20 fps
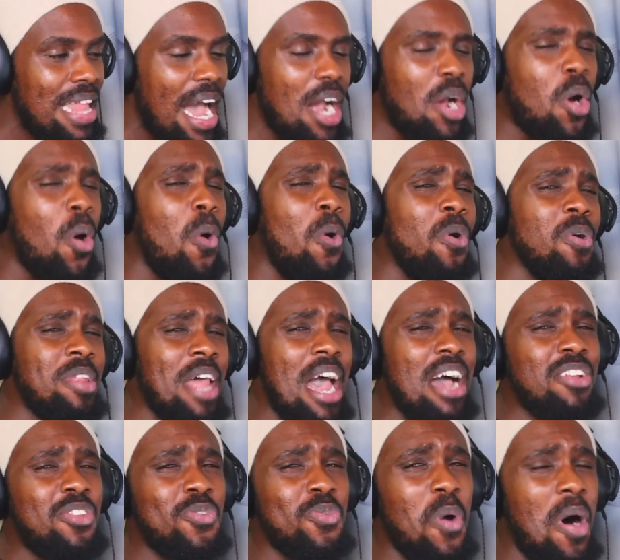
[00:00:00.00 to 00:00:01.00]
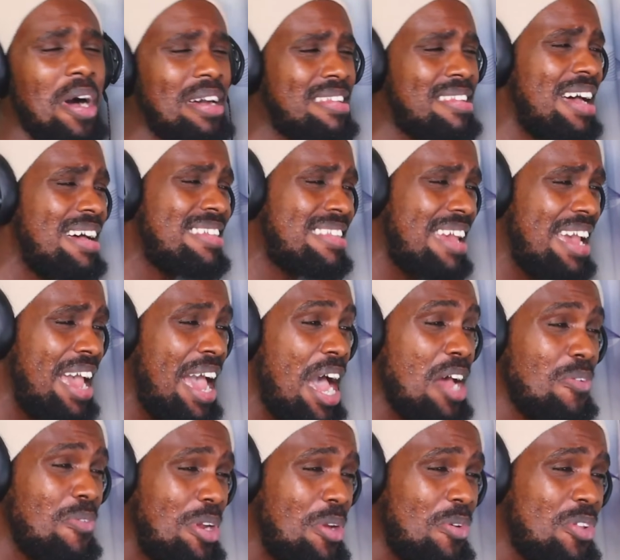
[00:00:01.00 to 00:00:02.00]
That cold-ass walk Sasuke
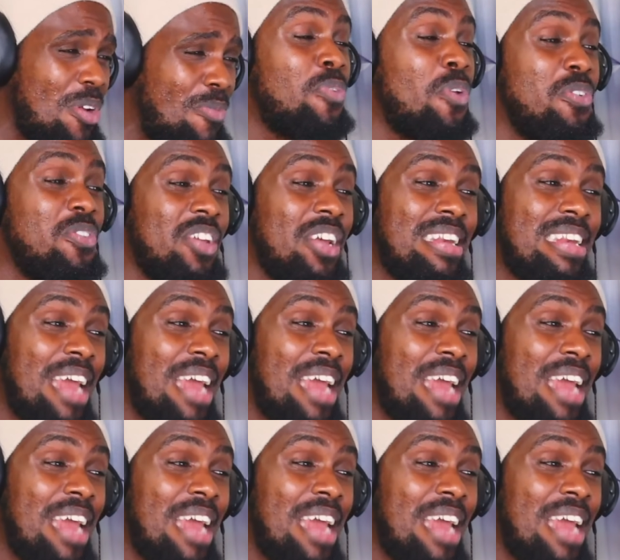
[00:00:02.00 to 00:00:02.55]
had when he was approaching